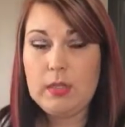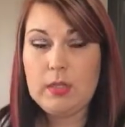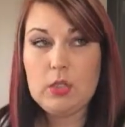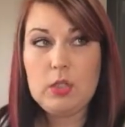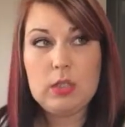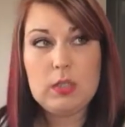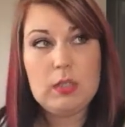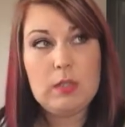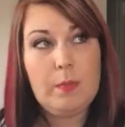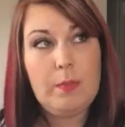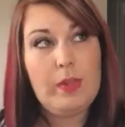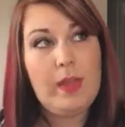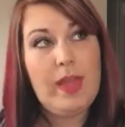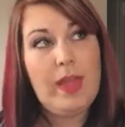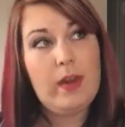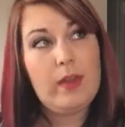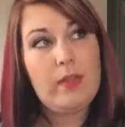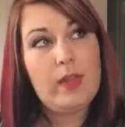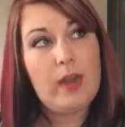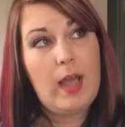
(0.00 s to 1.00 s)
It's just the
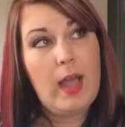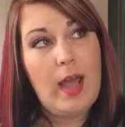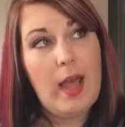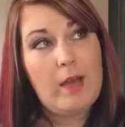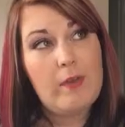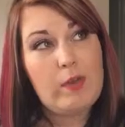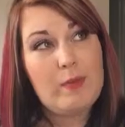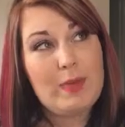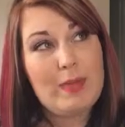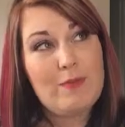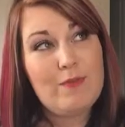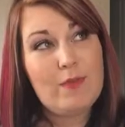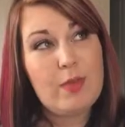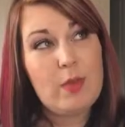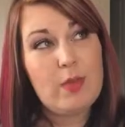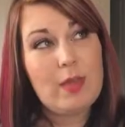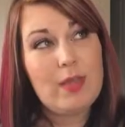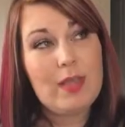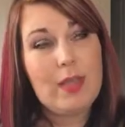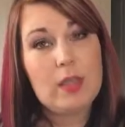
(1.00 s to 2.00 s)
planner that I have on my
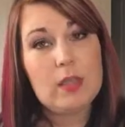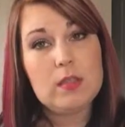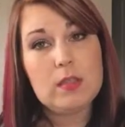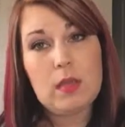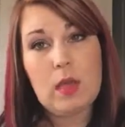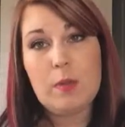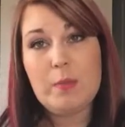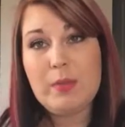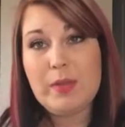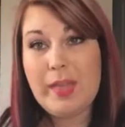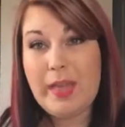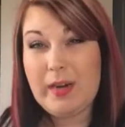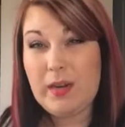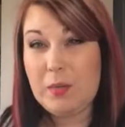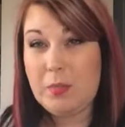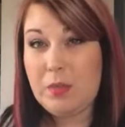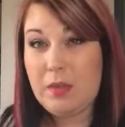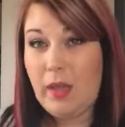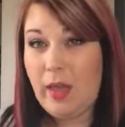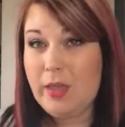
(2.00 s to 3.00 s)
phone. I think it's called
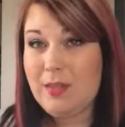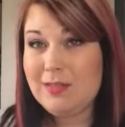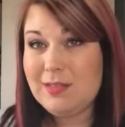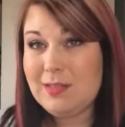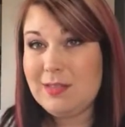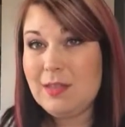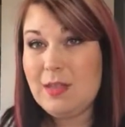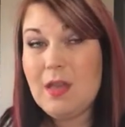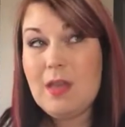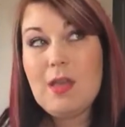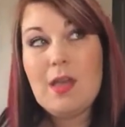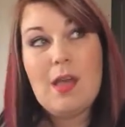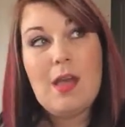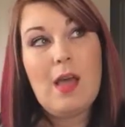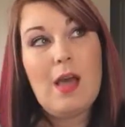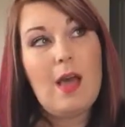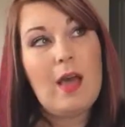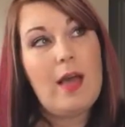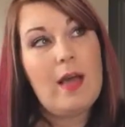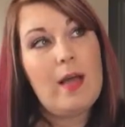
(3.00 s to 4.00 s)
Planner Plus.
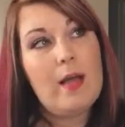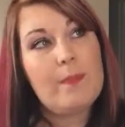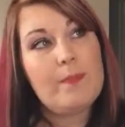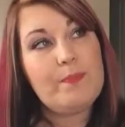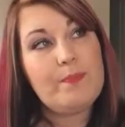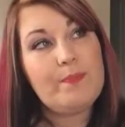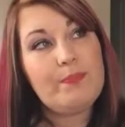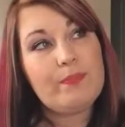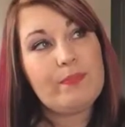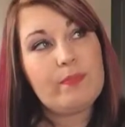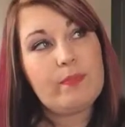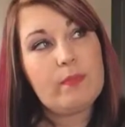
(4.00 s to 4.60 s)
And